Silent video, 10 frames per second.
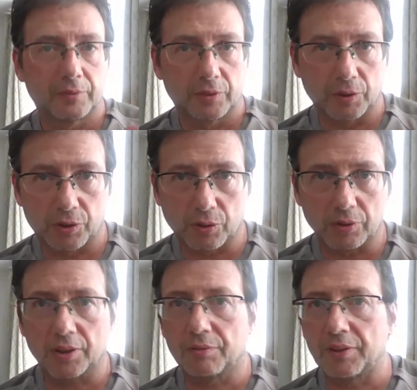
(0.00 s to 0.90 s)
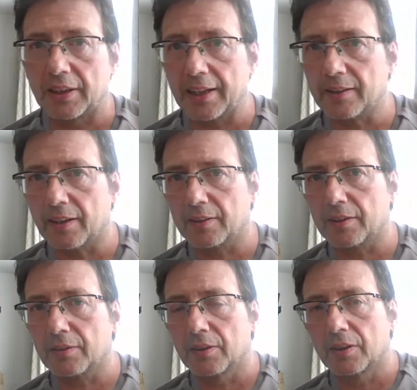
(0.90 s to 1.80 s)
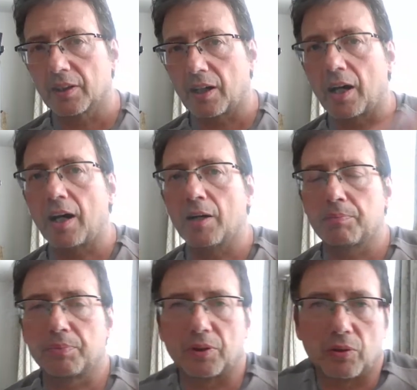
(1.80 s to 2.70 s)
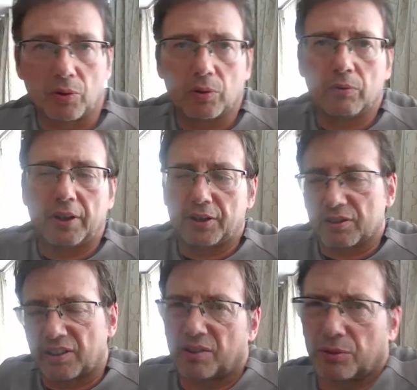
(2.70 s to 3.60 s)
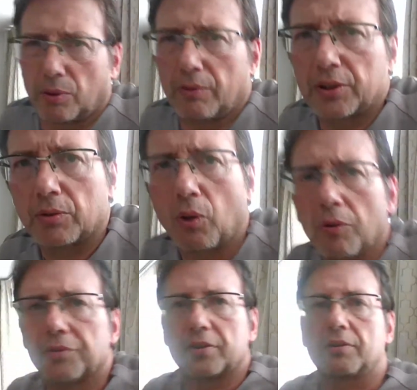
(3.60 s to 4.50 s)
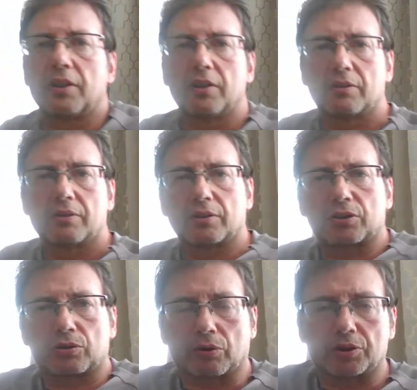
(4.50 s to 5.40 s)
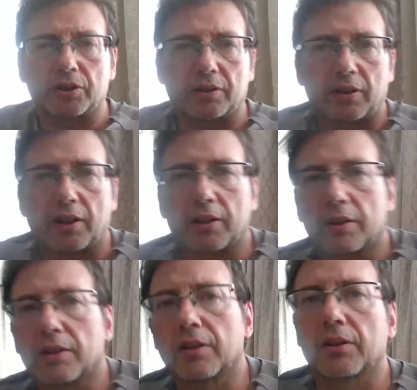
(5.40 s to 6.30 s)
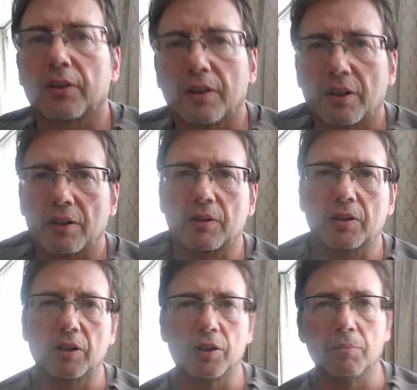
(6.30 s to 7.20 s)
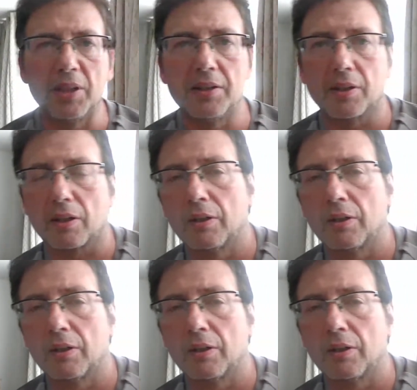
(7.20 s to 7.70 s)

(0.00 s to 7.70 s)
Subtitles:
The stock that react like that are always, not always, often the stocks that are in the media,